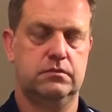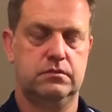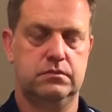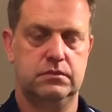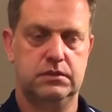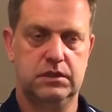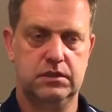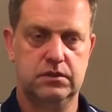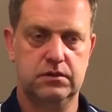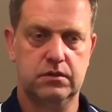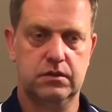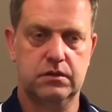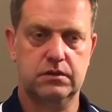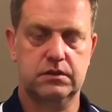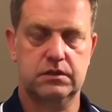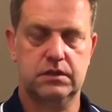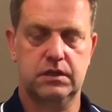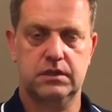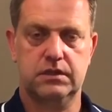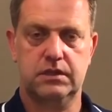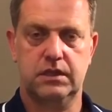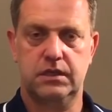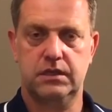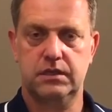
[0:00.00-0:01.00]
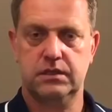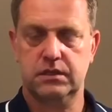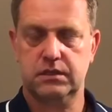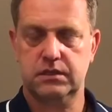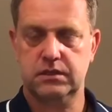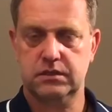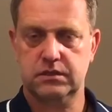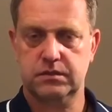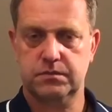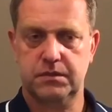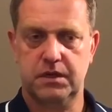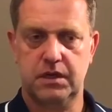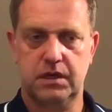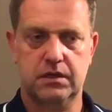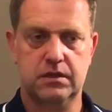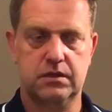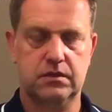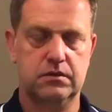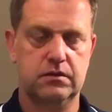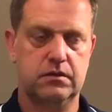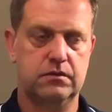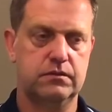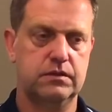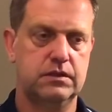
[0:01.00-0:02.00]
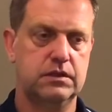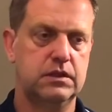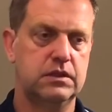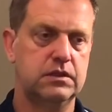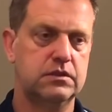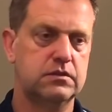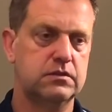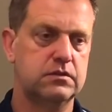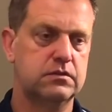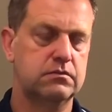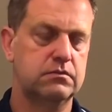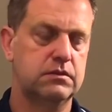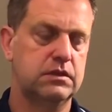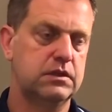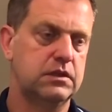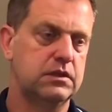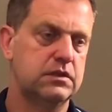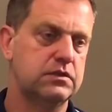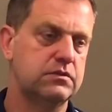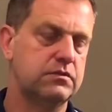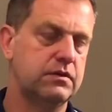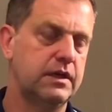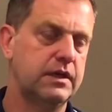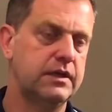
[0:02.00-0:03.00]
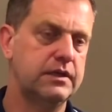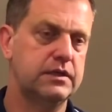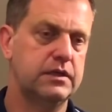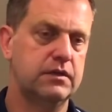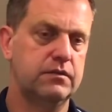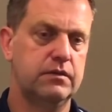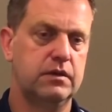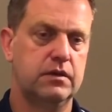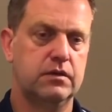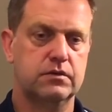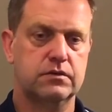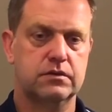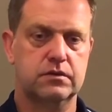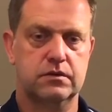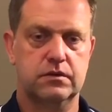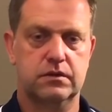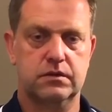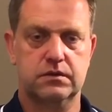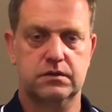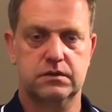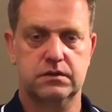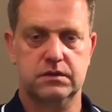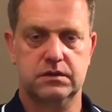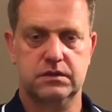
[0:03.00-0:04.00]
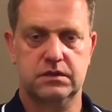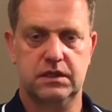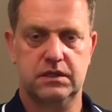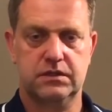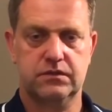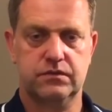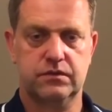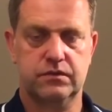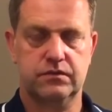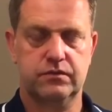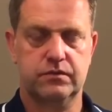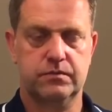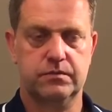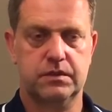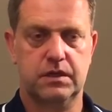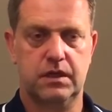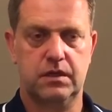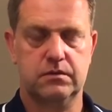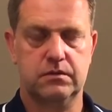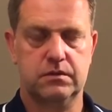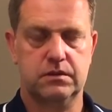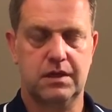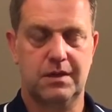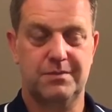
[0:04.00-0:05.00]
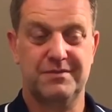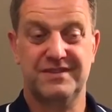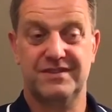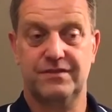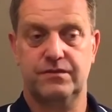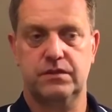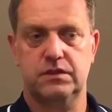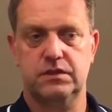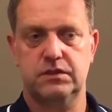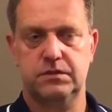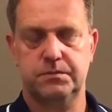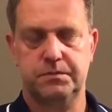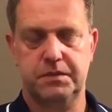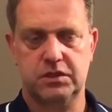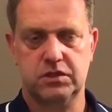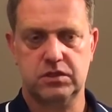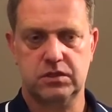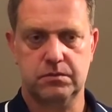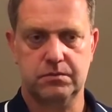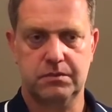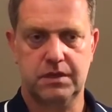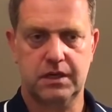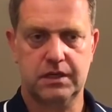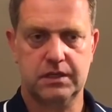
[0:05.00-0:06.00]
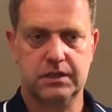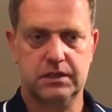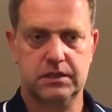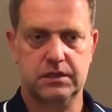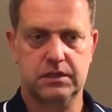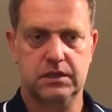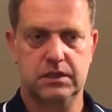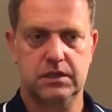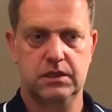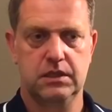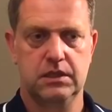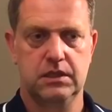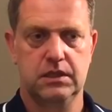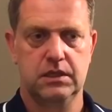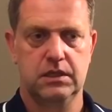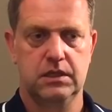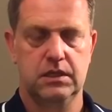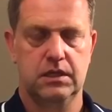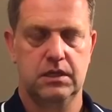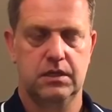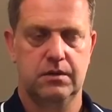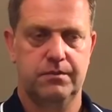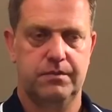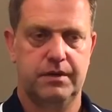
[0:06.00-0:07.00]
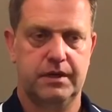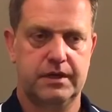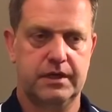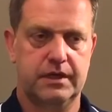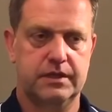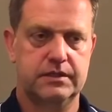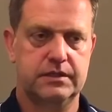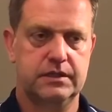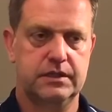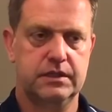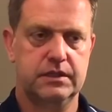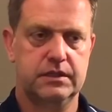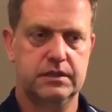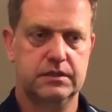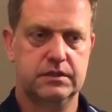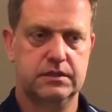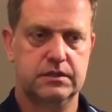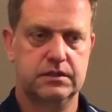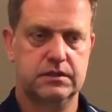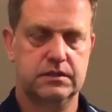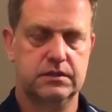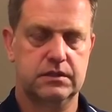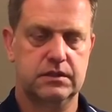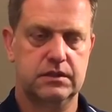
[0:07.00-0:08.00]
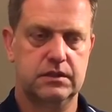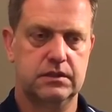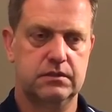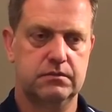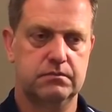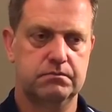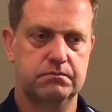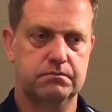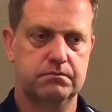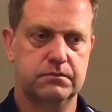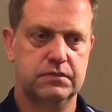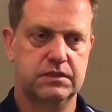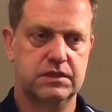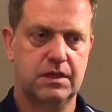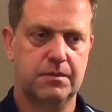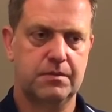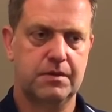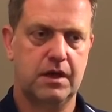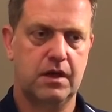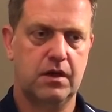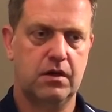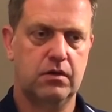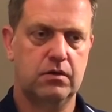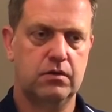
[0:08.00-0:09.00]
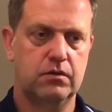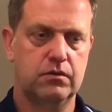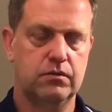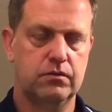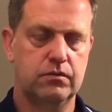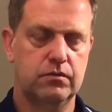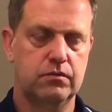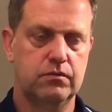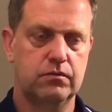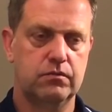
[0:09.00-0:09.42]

did not yet enter this market, or when they tried, they were also not successful from time to time. It's a very special market, but I think it's somehow